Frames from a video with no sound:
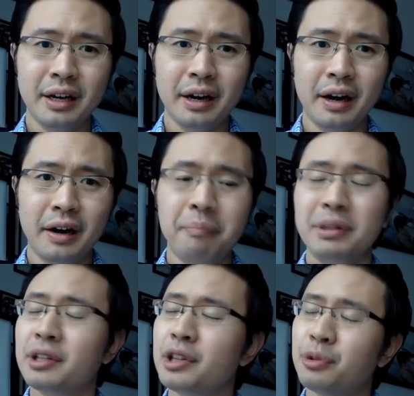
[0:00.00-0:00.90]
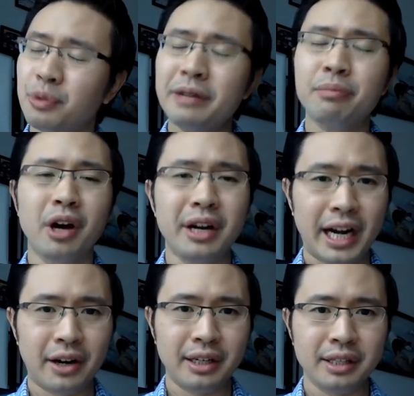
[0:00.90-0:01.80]
but the three broad
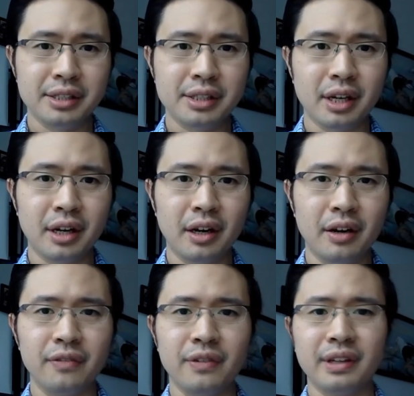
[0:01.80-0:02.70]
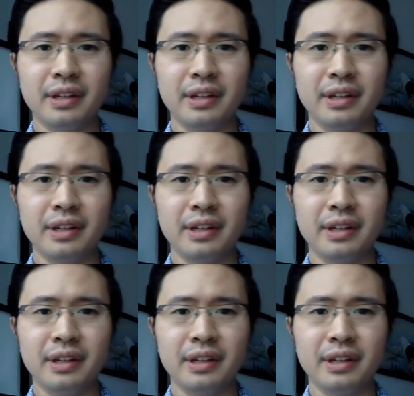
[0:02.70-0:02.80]
areas of